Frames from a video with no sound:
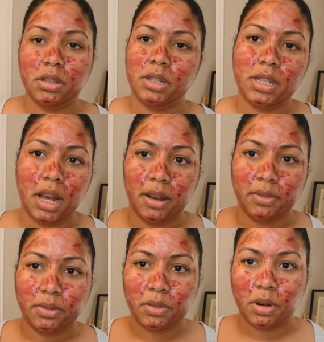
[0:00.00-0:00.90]
just
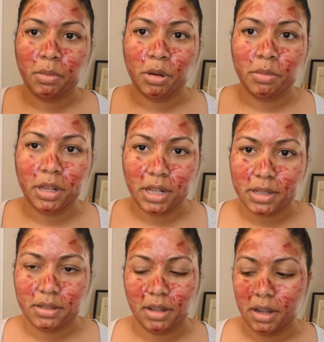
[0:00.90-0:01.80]
have 3 more
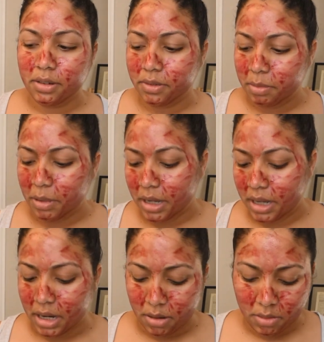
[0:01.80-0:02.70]
minutes left,
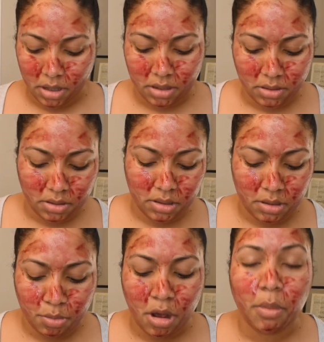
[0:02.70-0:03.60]
but I wanted to
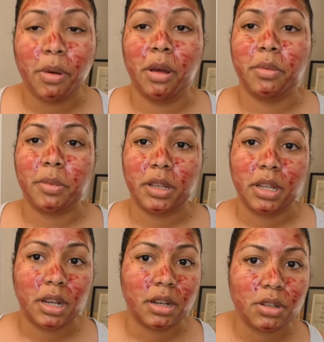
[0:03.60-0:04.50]
just pop up in
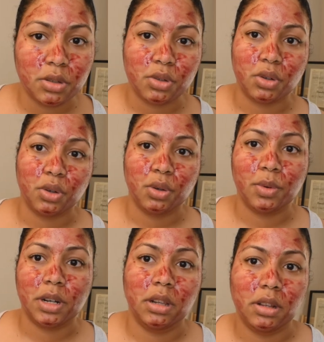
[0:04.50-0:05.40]
here to show you
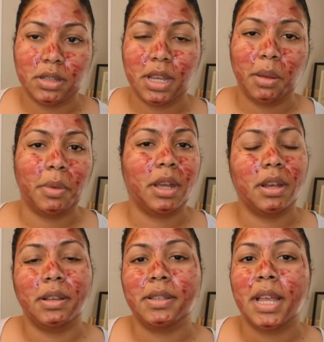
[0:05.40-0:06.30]
what it looks like
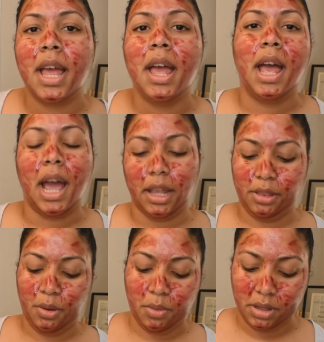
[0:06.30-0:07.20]
because I
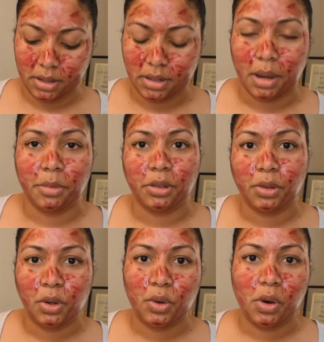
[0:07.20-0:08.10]
don't want the timer to
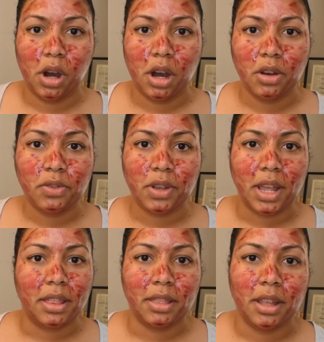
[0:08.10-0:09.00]
go off
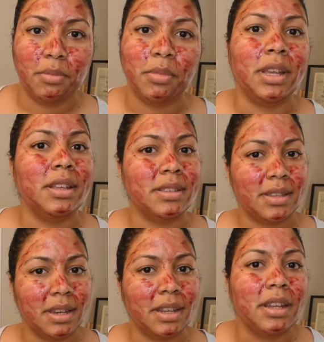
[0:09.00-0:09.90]
and then me
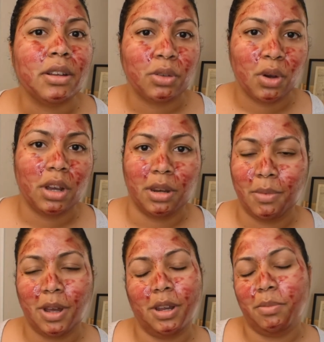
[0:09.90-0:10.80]
sitting here talking
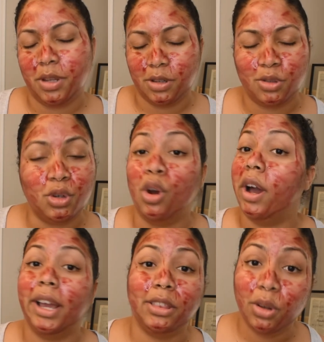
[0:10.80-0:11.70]
about it because, you know,
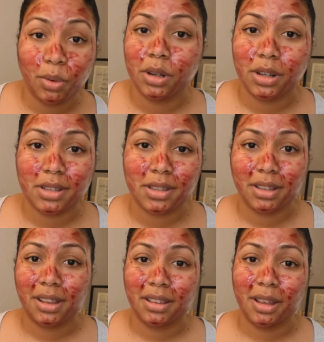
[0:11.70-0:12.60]
I don't want to
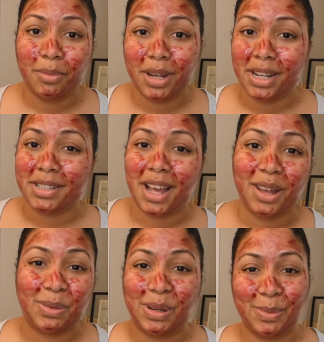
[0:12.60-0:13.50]
exceed the 10 minutes. I
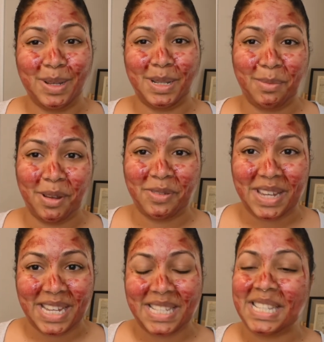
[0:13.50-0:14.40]
don't want to mess up my face.